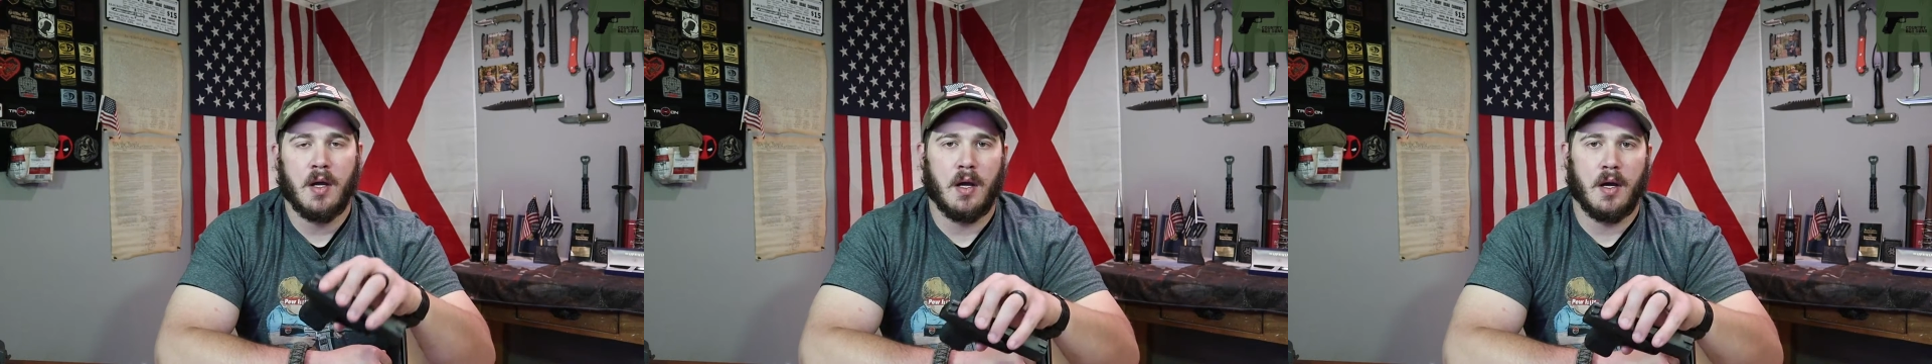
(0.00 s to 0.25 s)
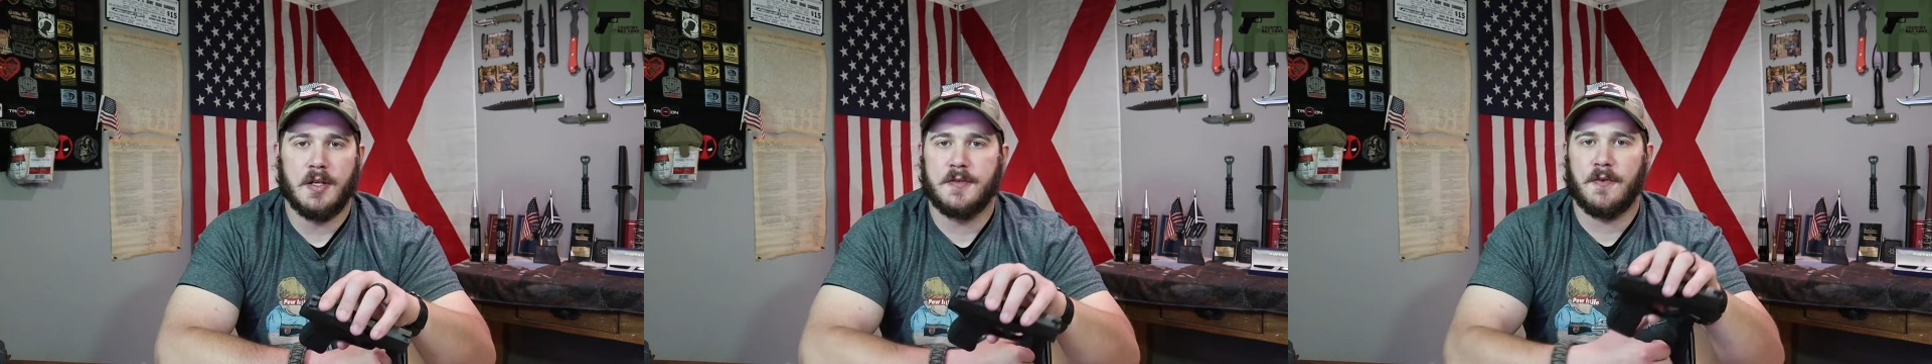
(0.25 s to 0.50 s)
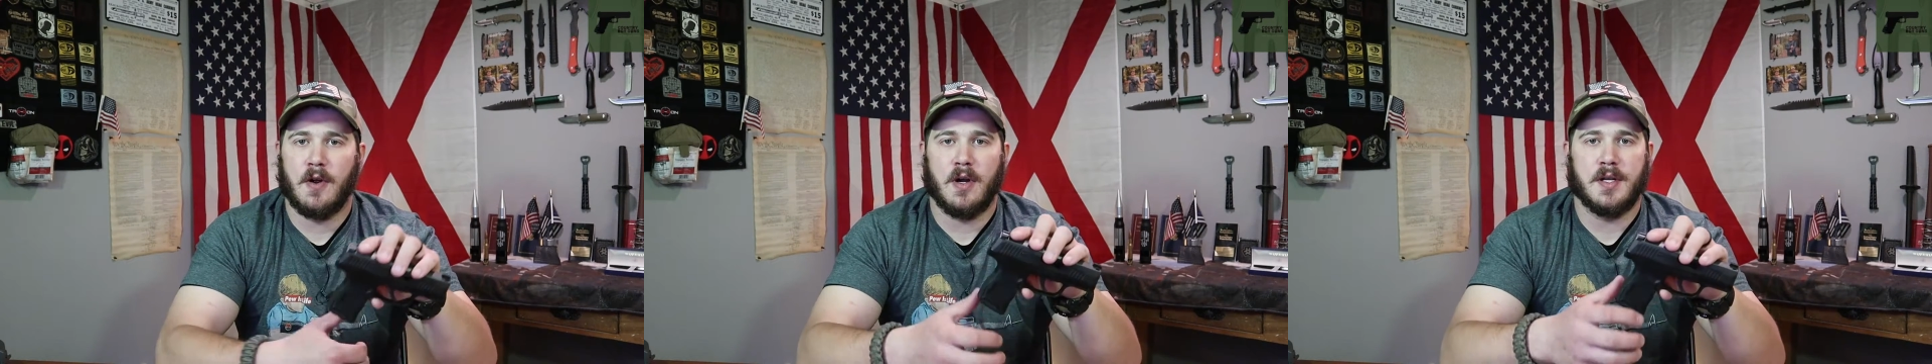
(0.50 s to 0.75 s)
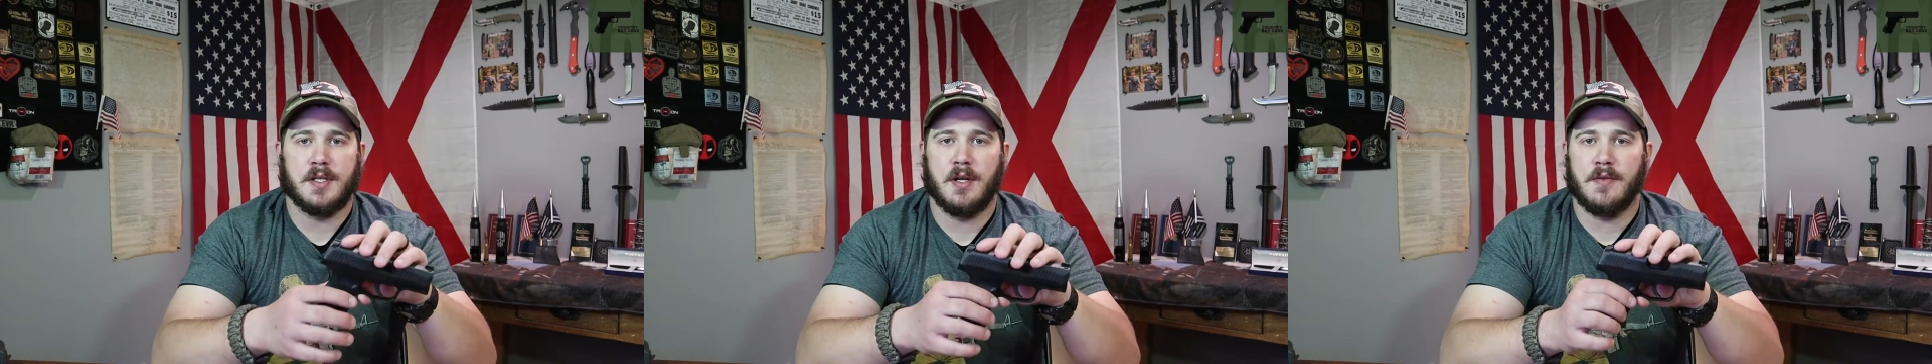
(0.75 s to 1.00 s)
as
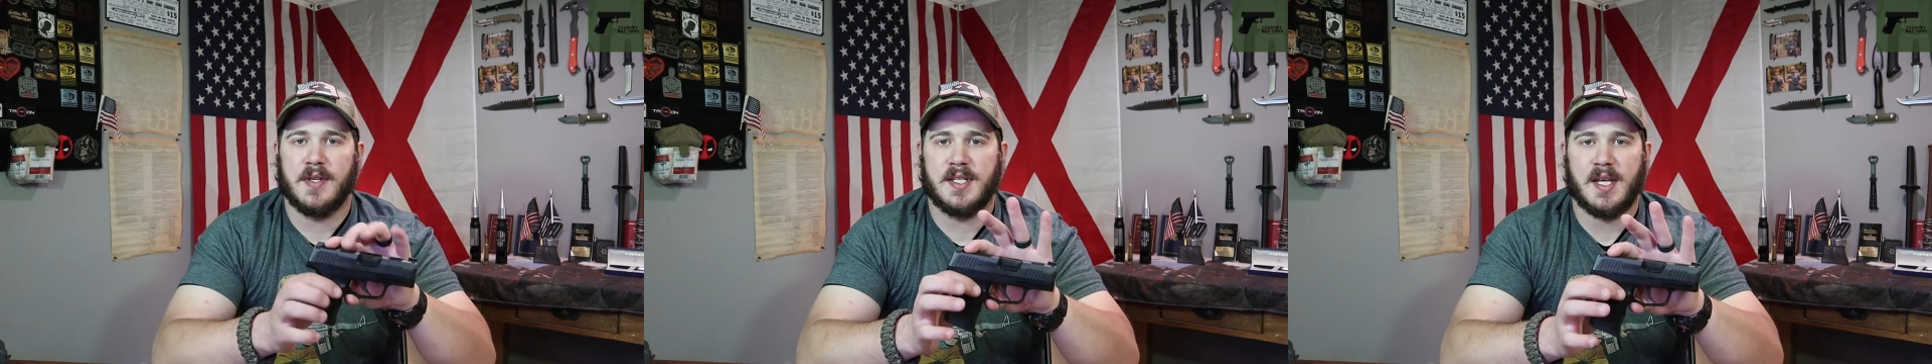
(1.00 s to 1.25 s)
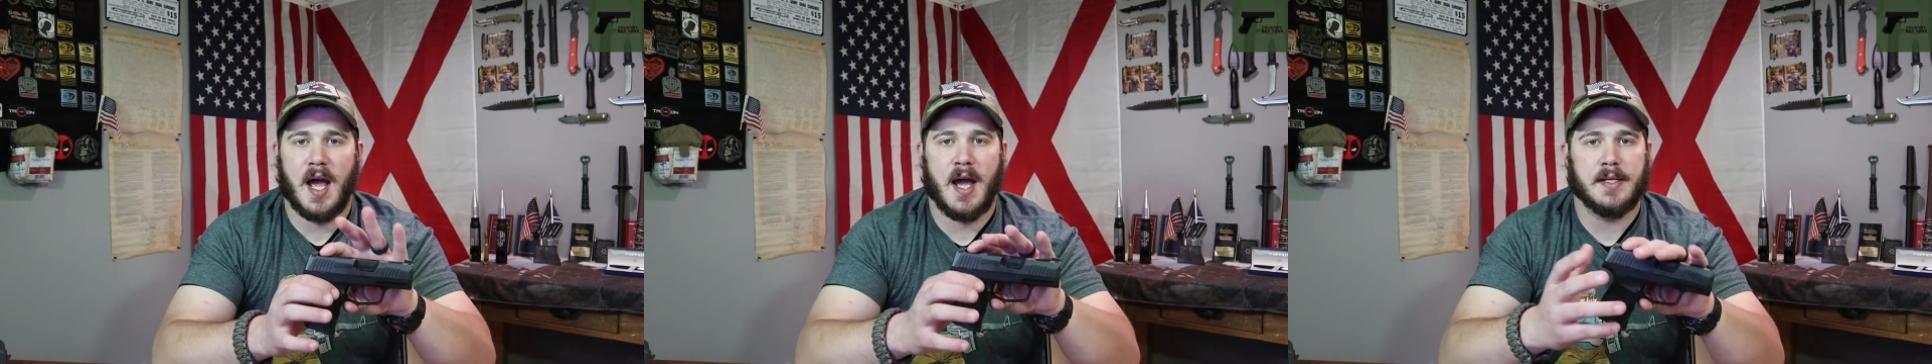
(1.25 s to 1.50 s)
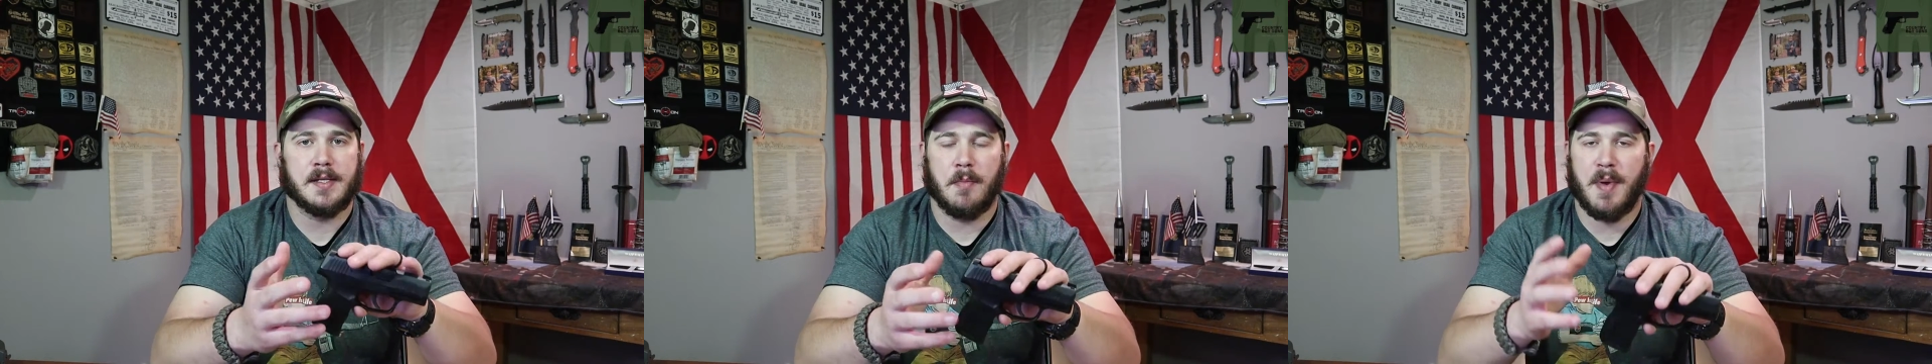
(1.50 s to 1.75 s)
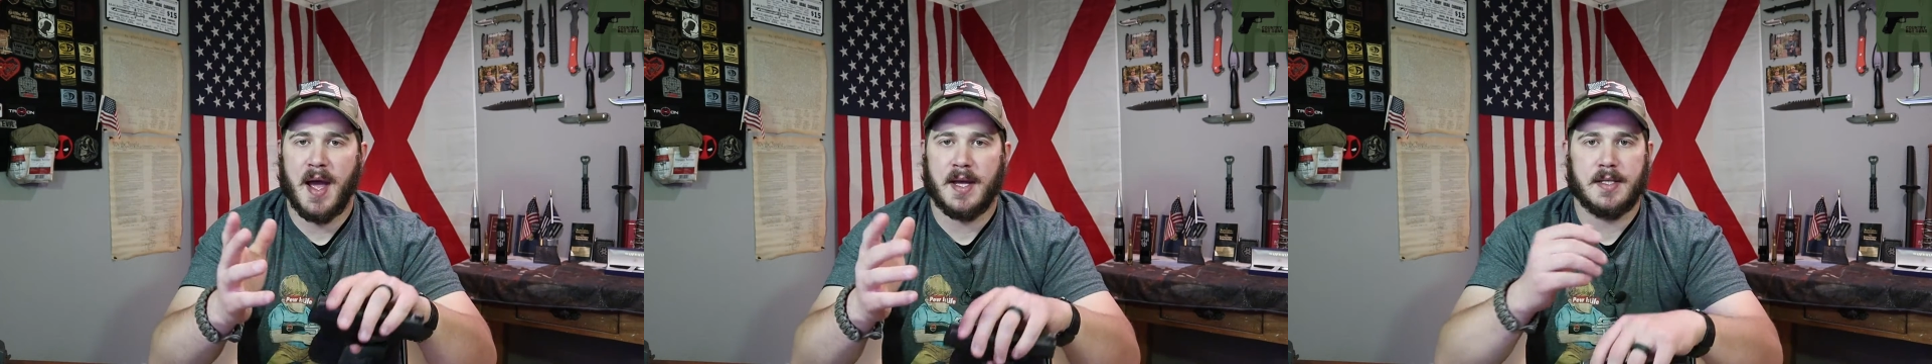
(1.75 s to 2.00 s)
far as, you know, the size,
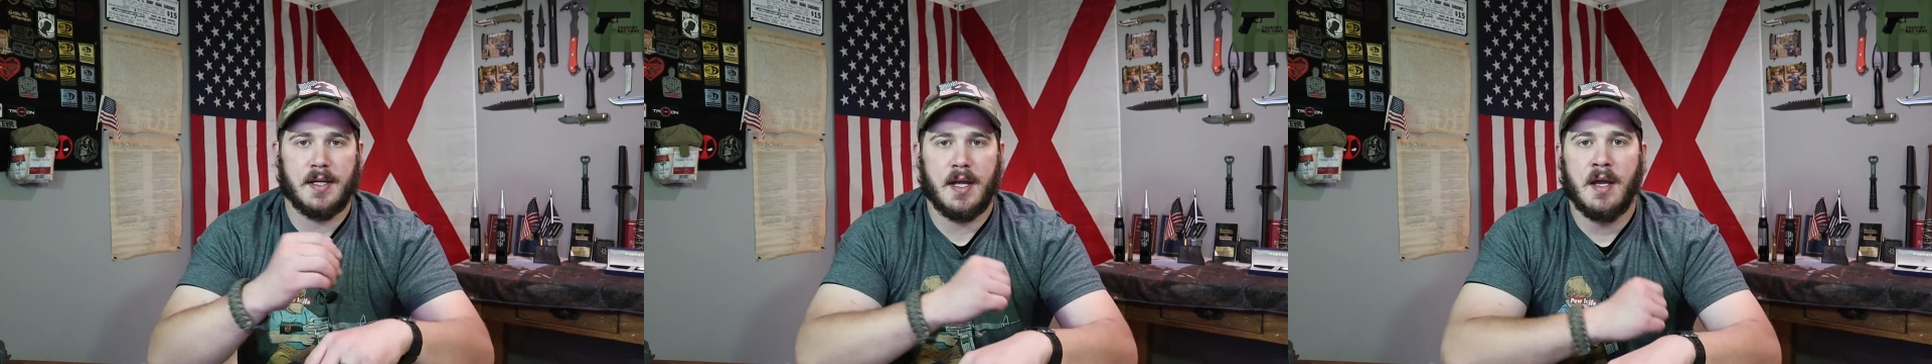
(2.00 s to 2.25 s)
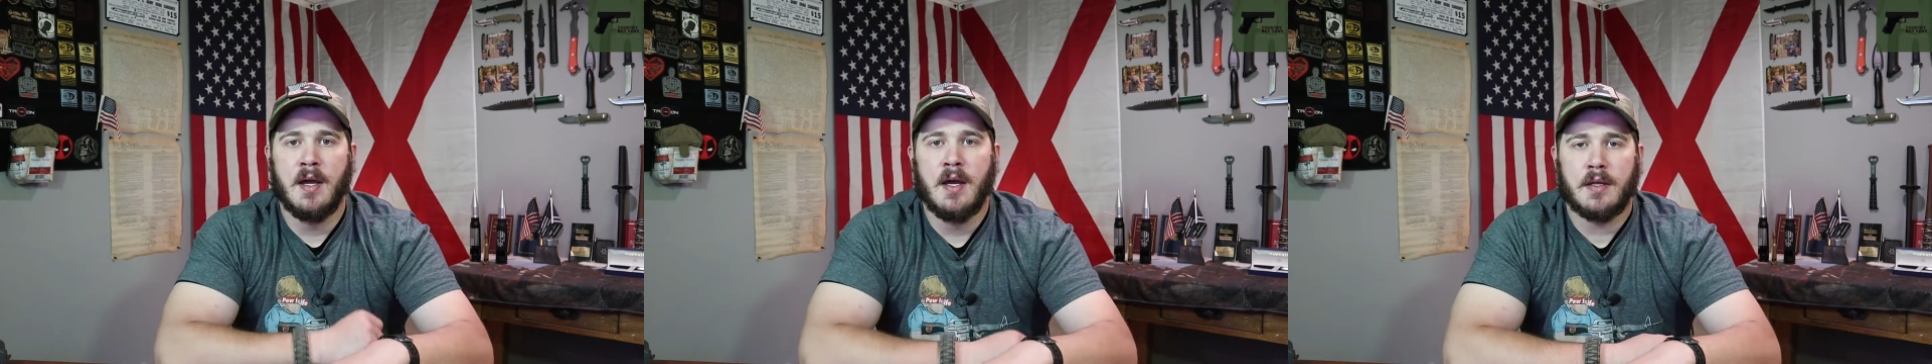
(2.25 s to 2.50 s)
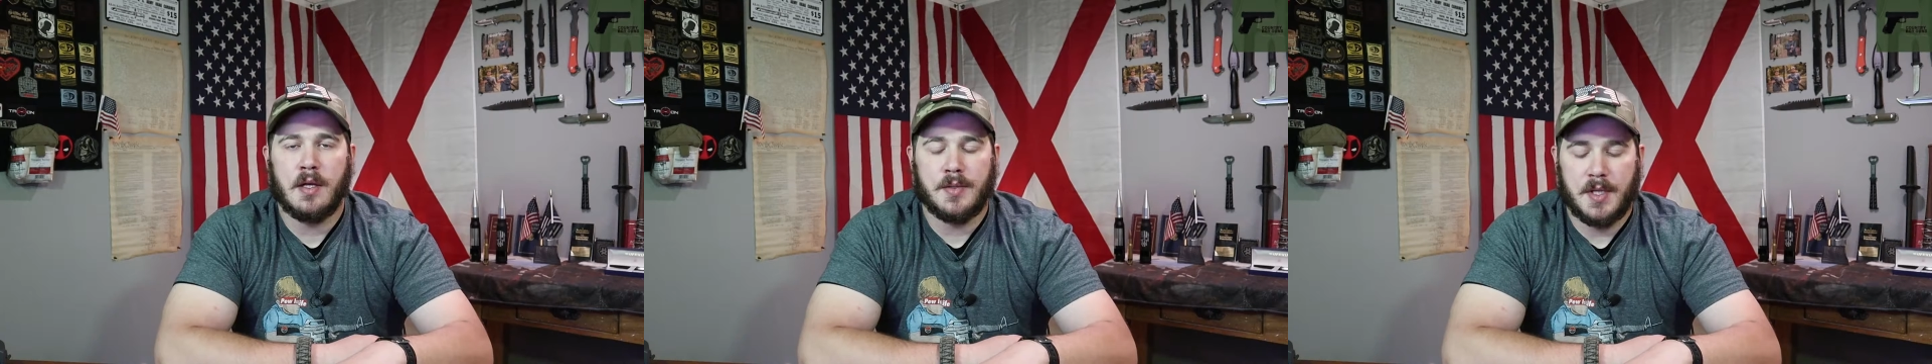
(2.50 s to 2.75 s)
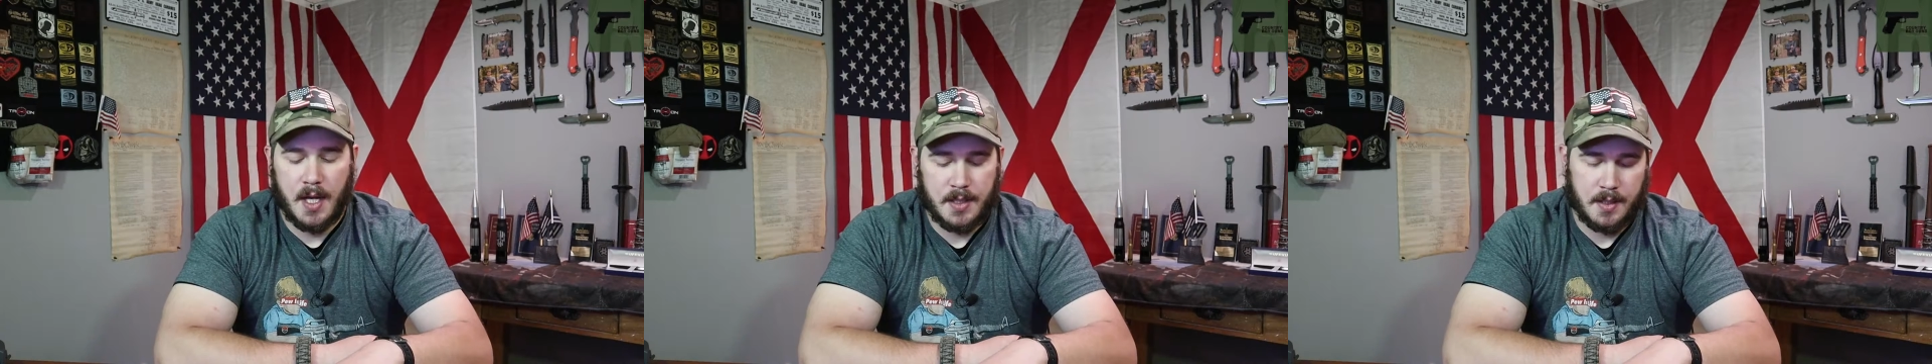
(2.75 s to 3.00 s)
capacity,
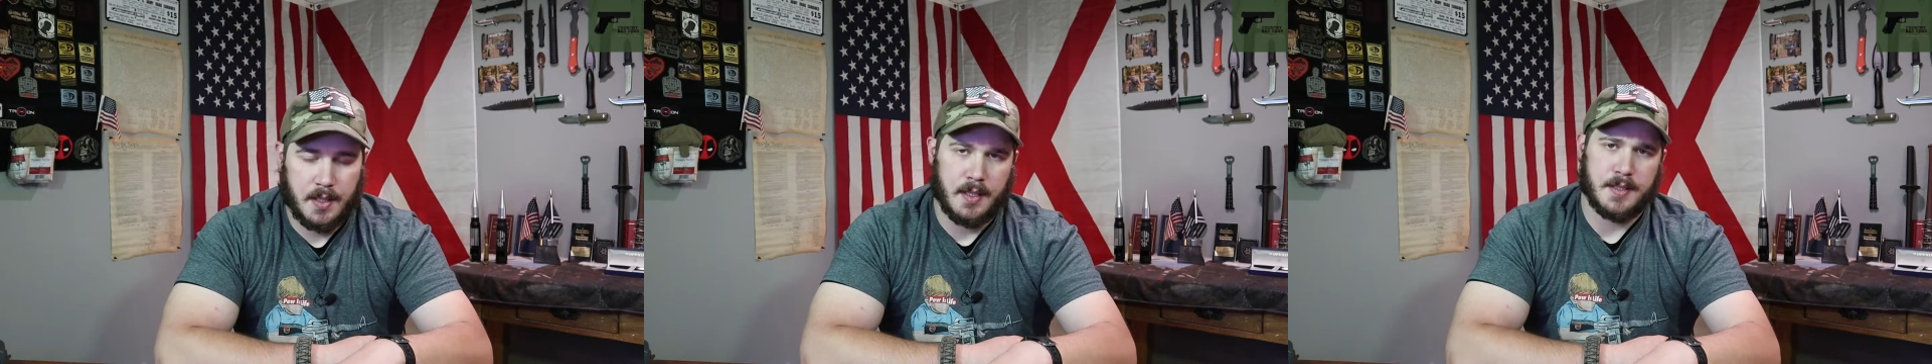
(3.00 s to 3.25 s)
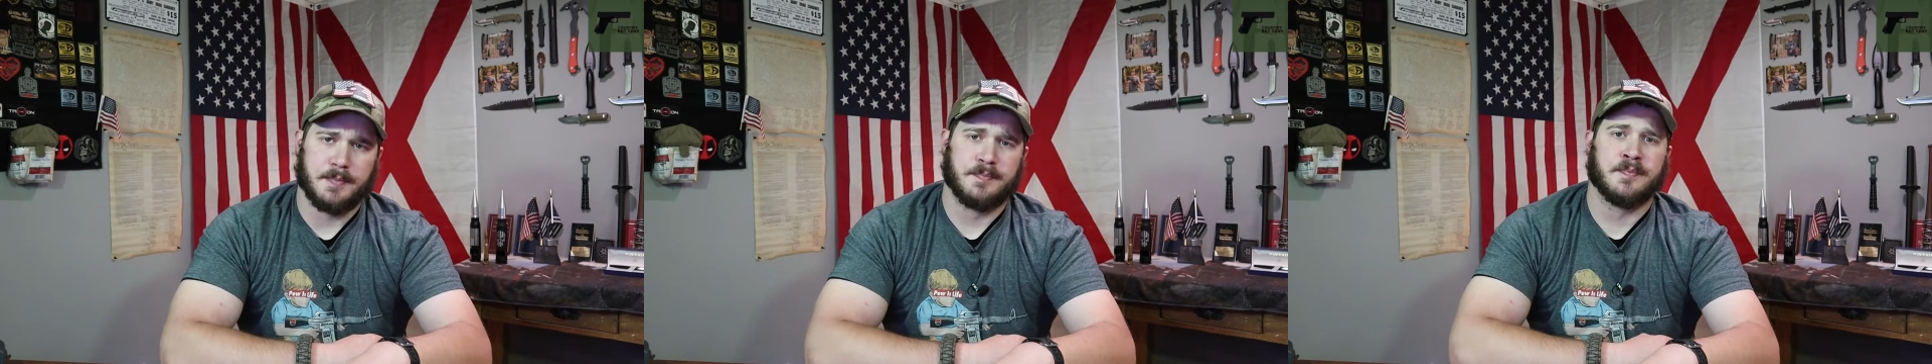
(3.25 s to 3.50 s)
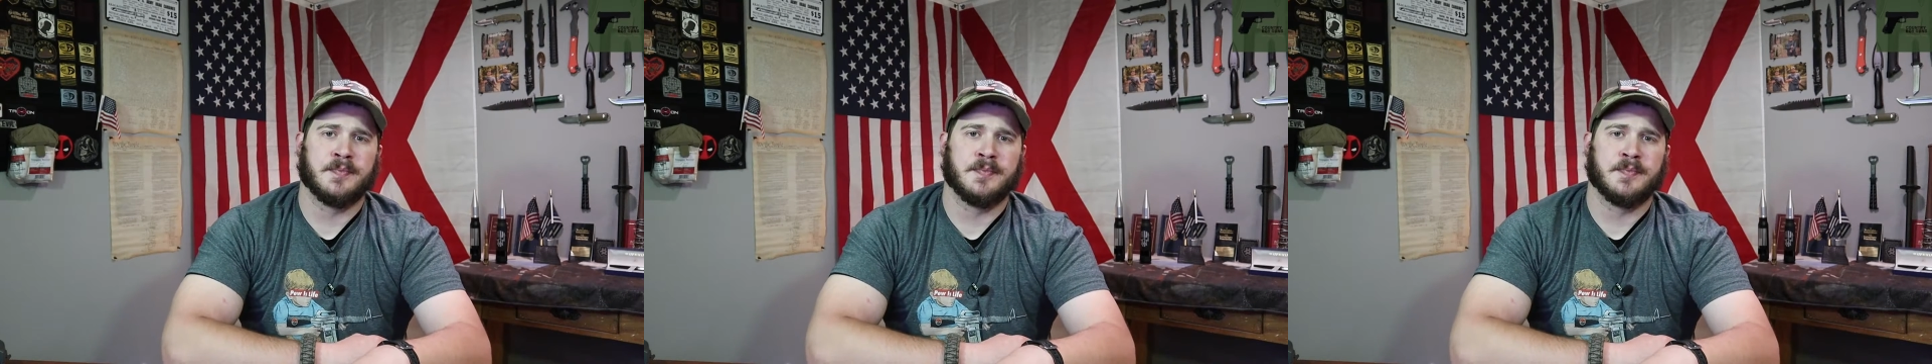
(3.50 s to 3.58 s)
those kinds of things.